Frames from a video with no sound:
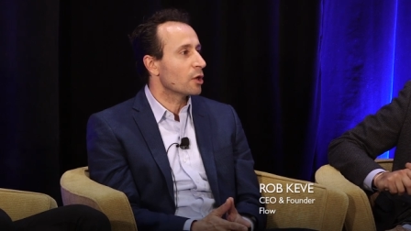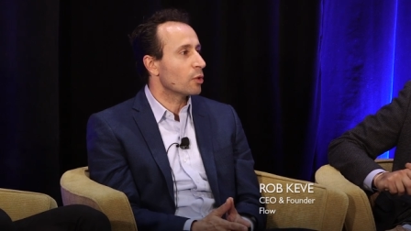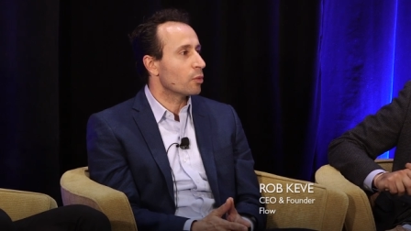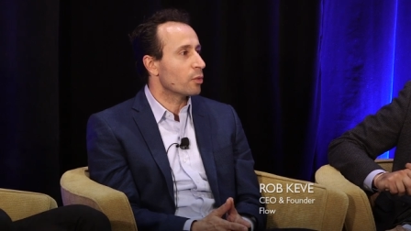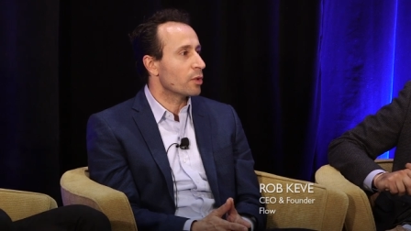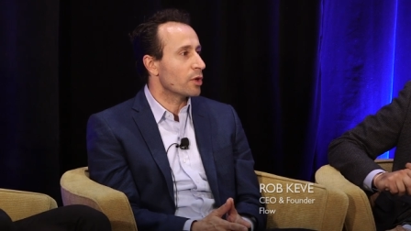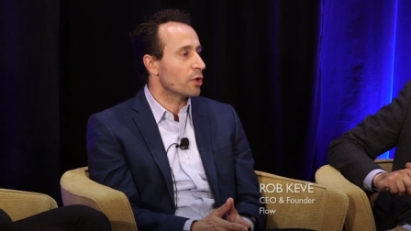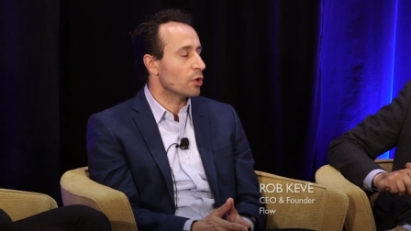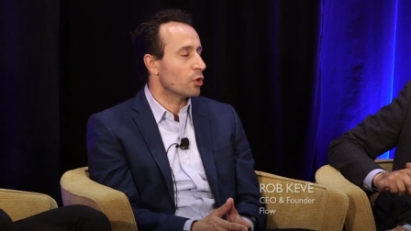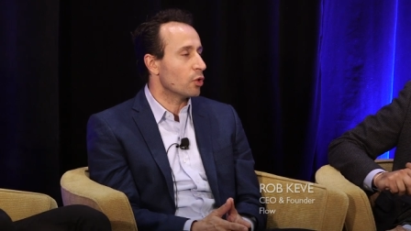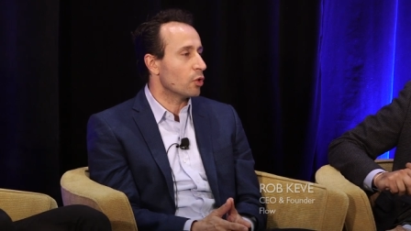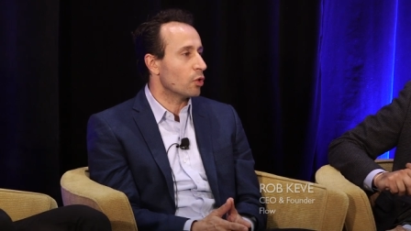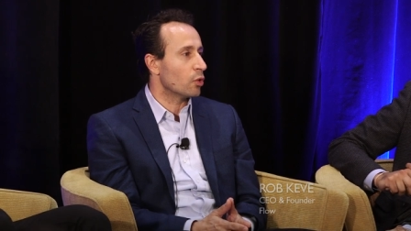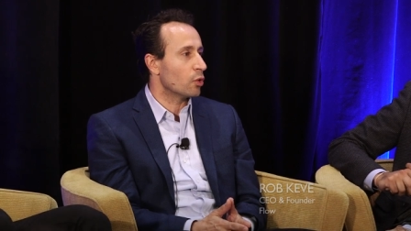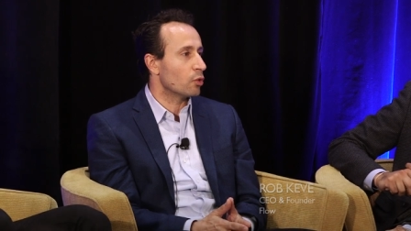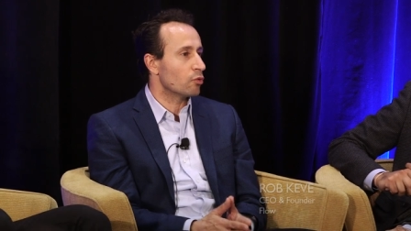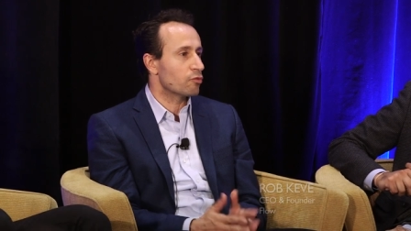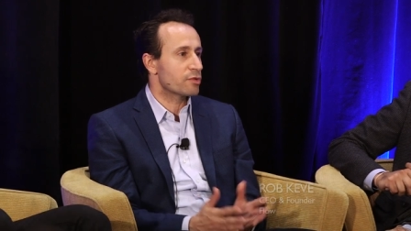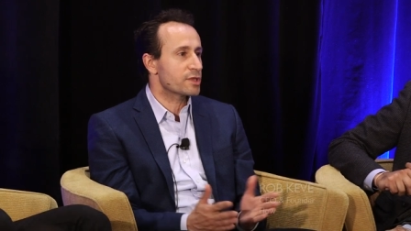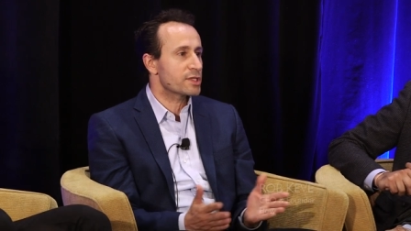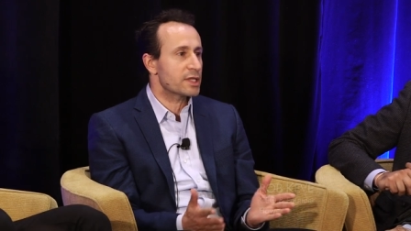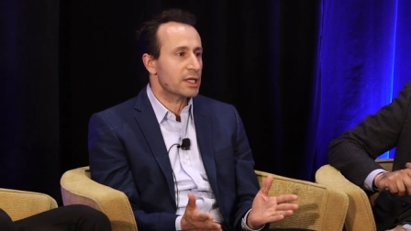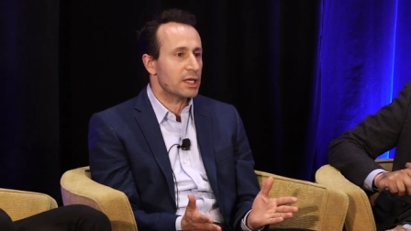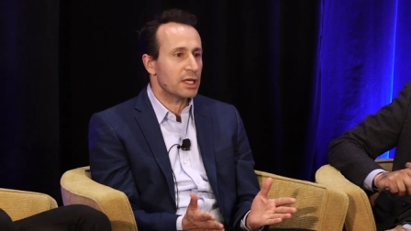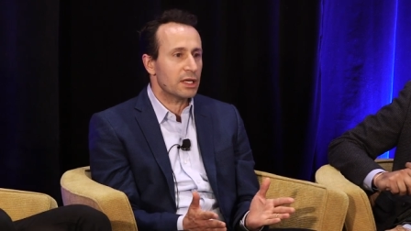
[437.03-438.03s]
We all
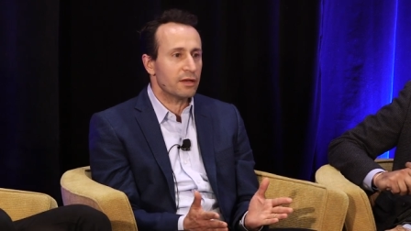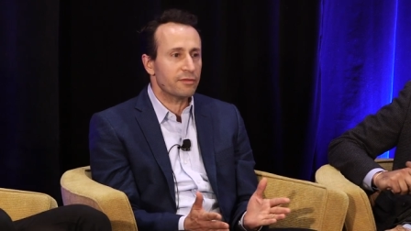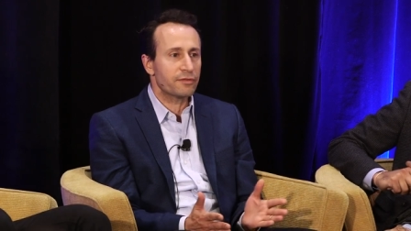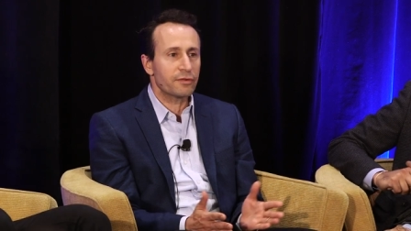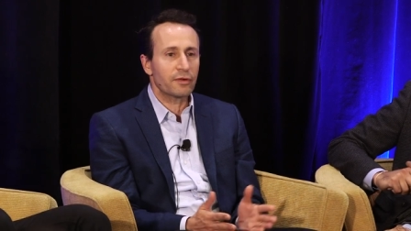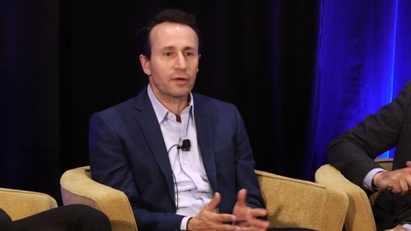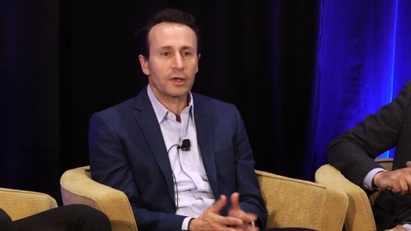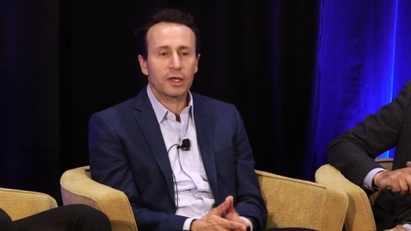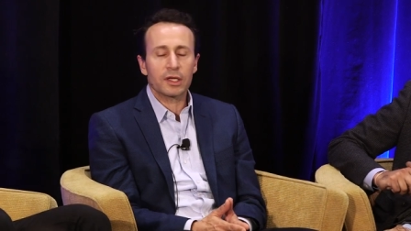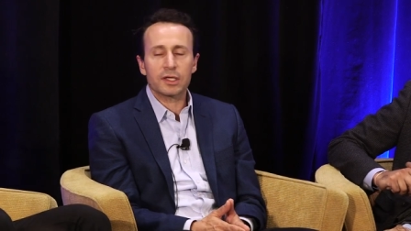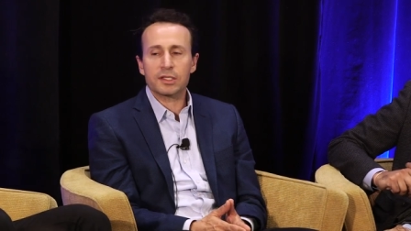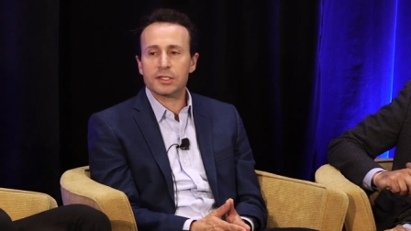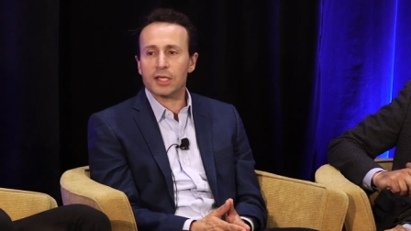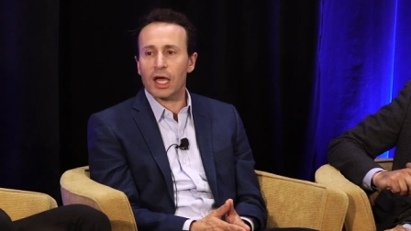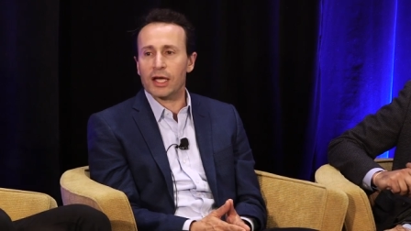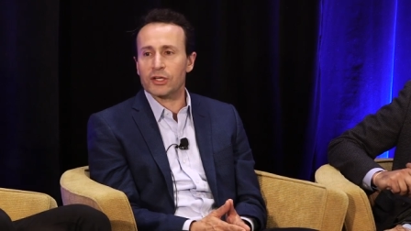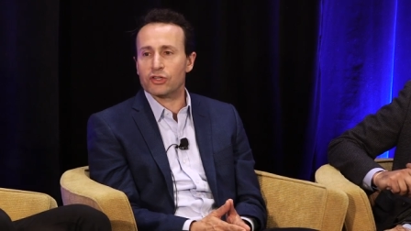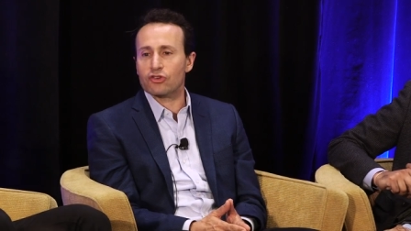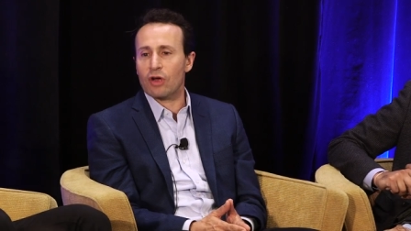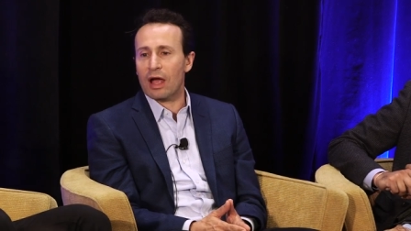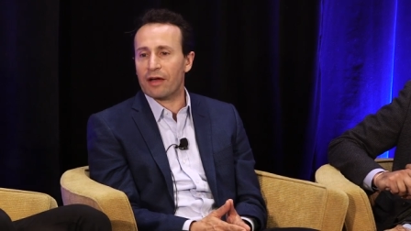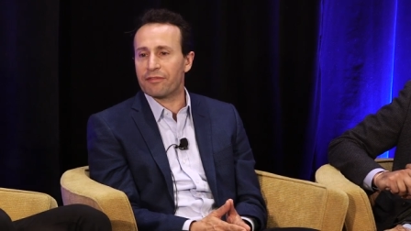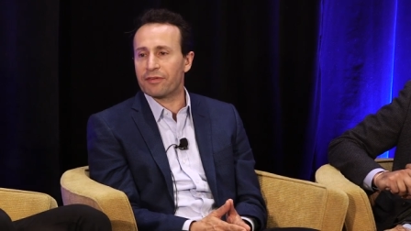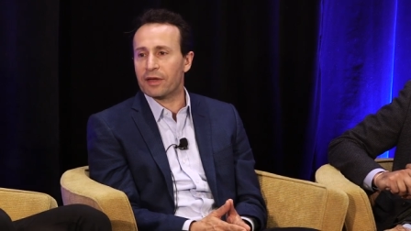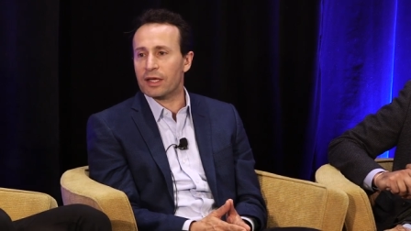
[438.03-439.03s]
receive site
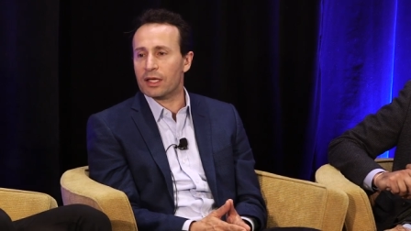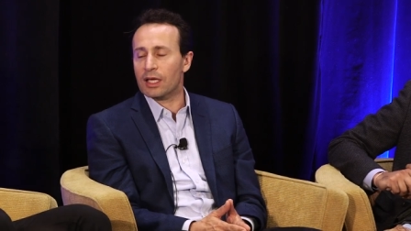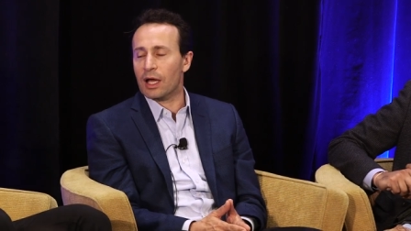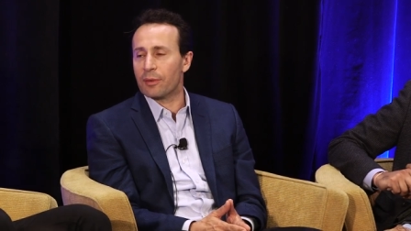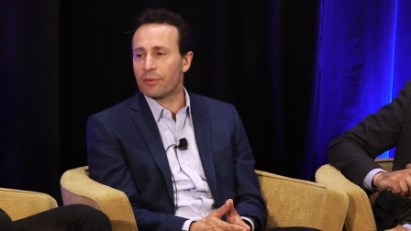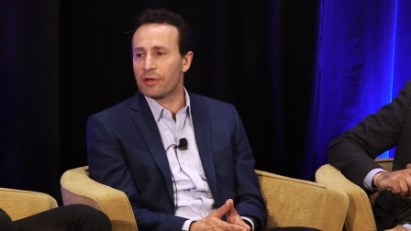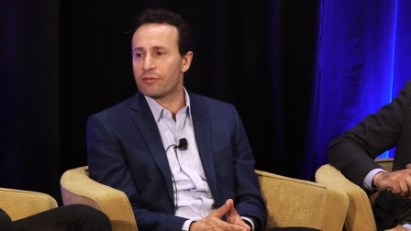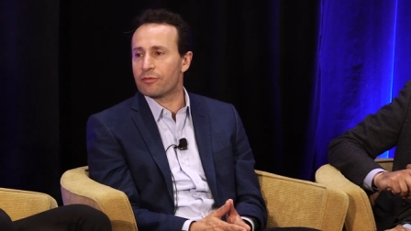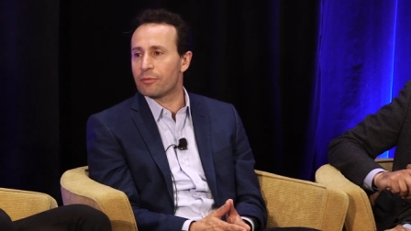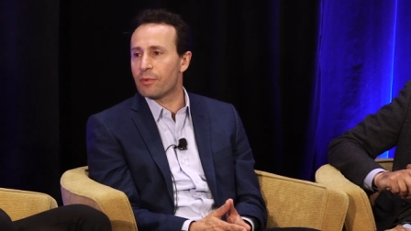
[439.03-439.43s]
traffic coming